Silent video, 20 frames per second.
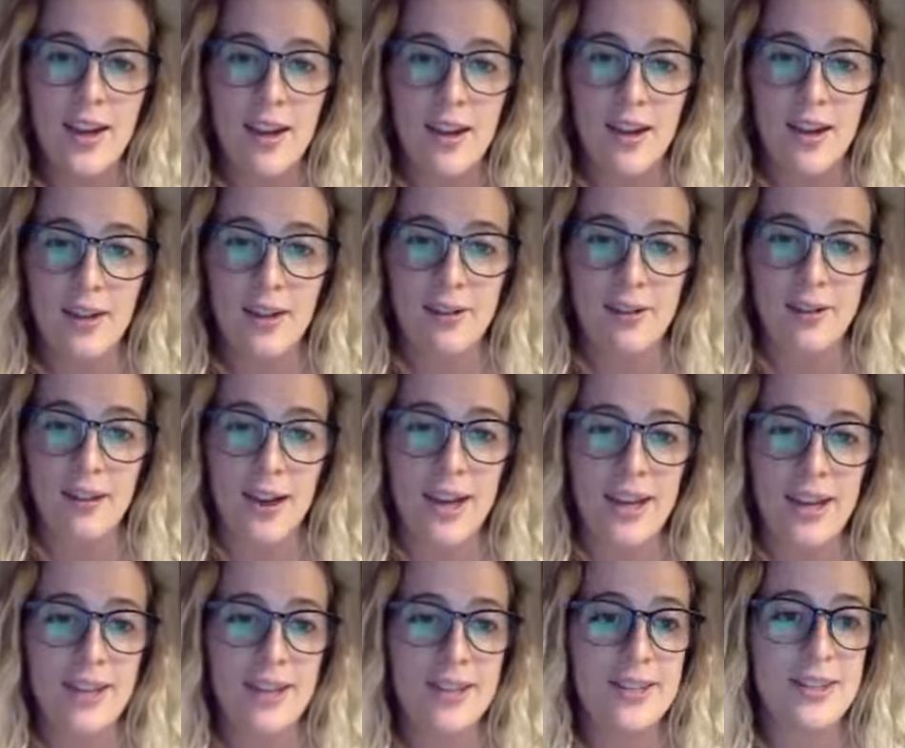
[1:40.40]
All
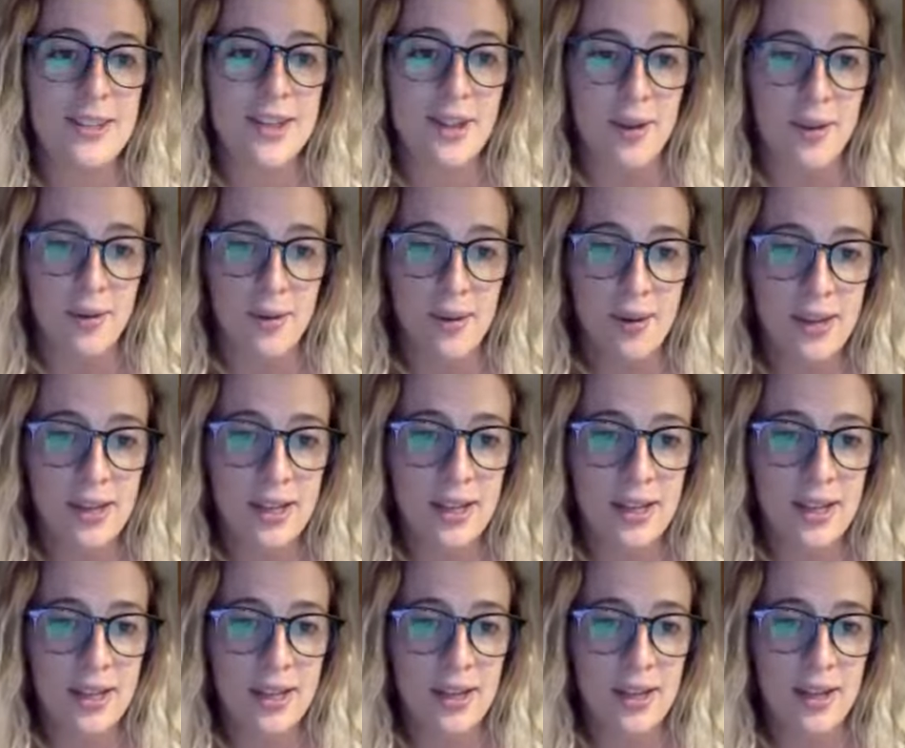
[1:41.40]
right, so
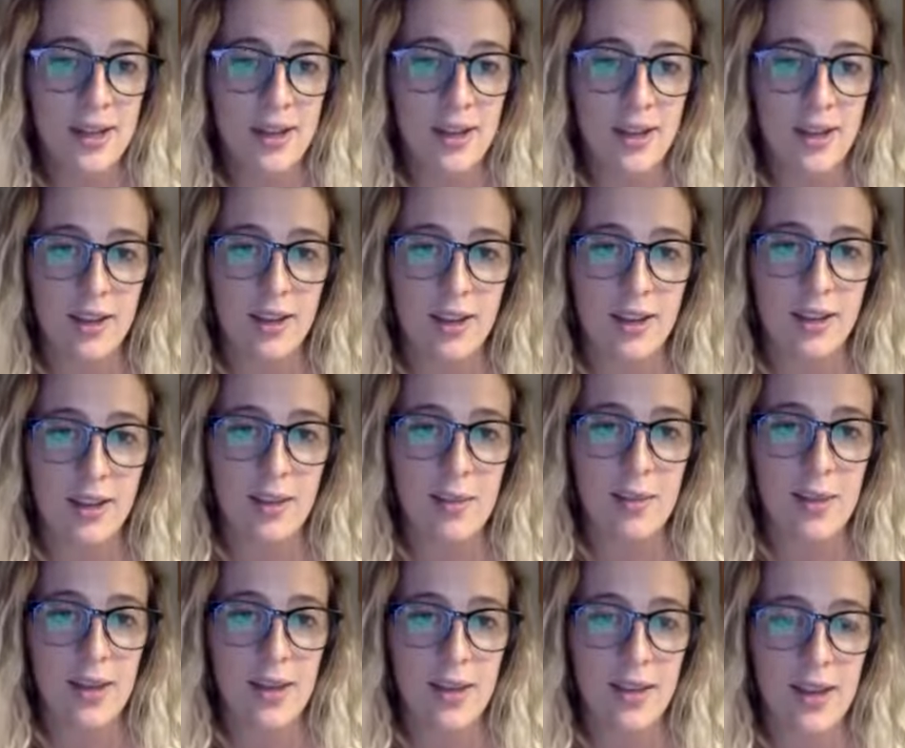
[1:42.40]
let
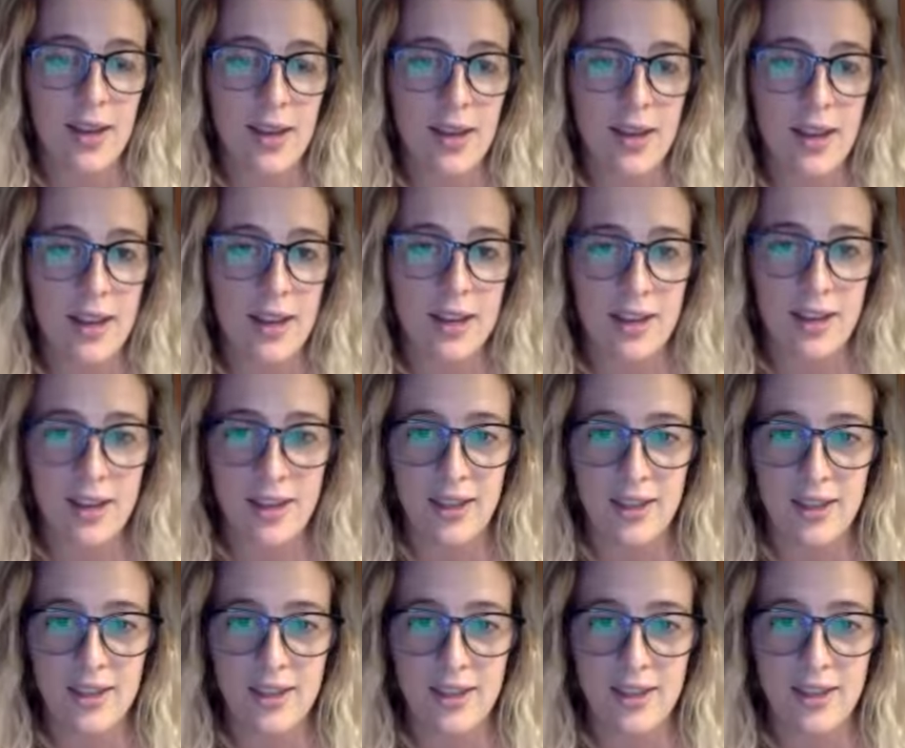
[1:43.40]
me go ahead and get
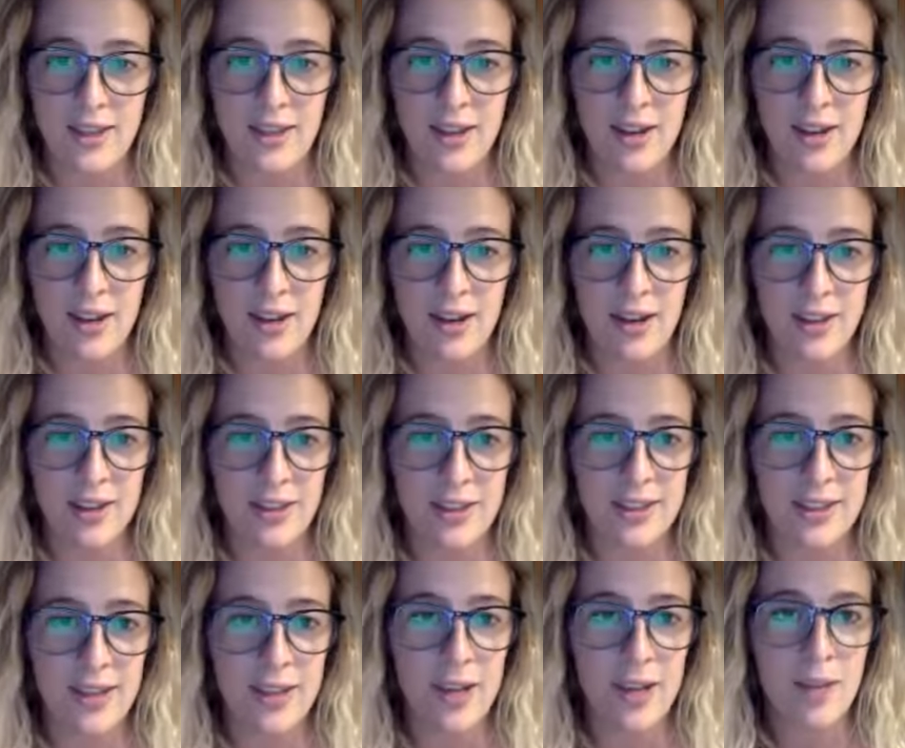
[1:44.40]
this internet all
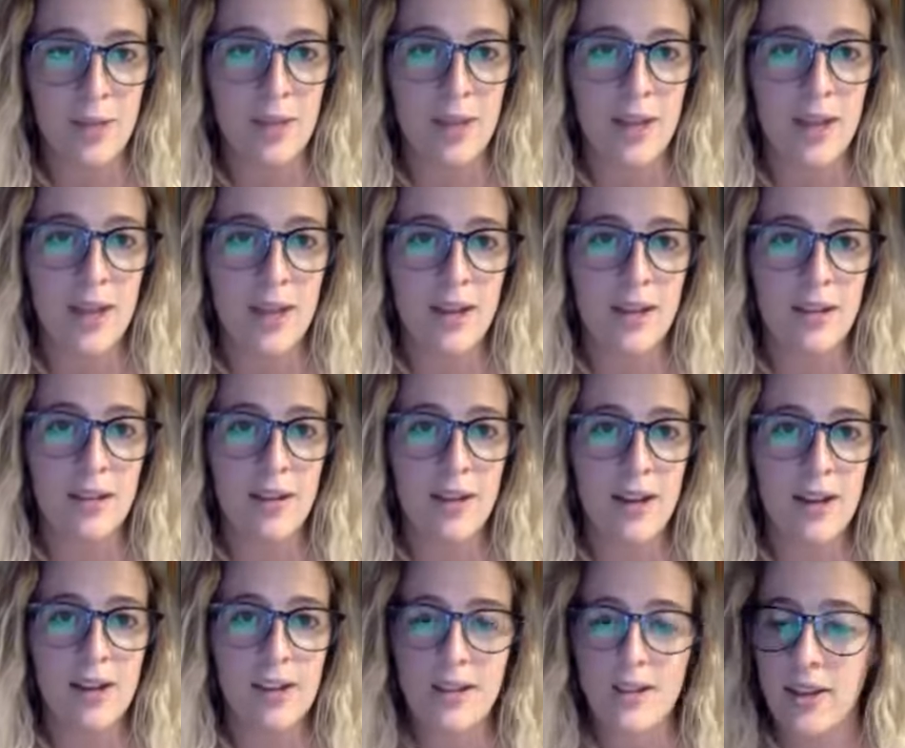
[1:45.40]
set up and
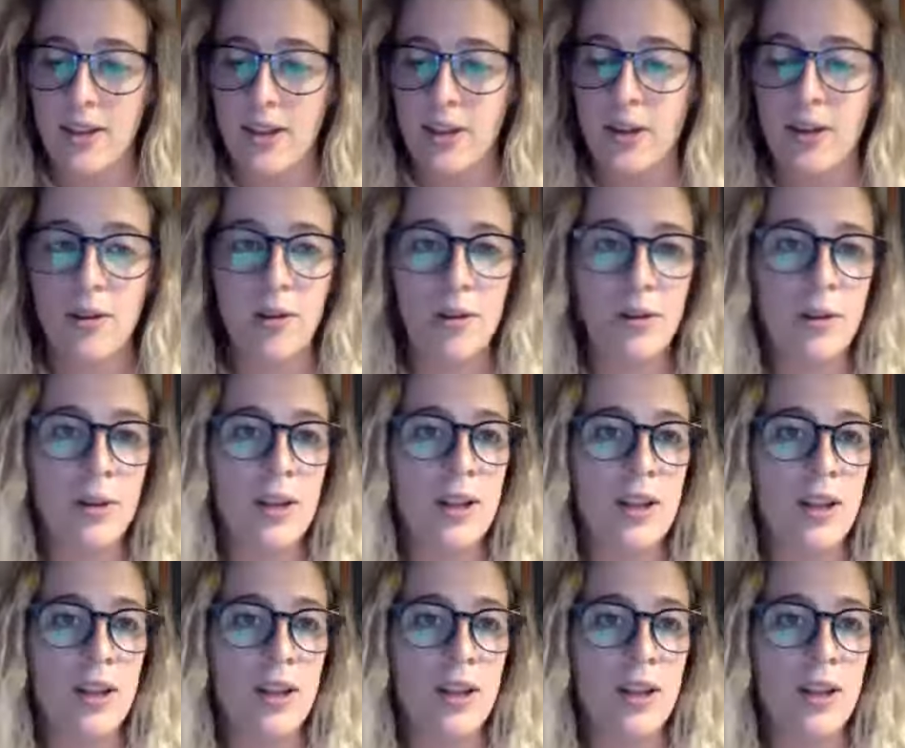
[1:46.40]
ready to go.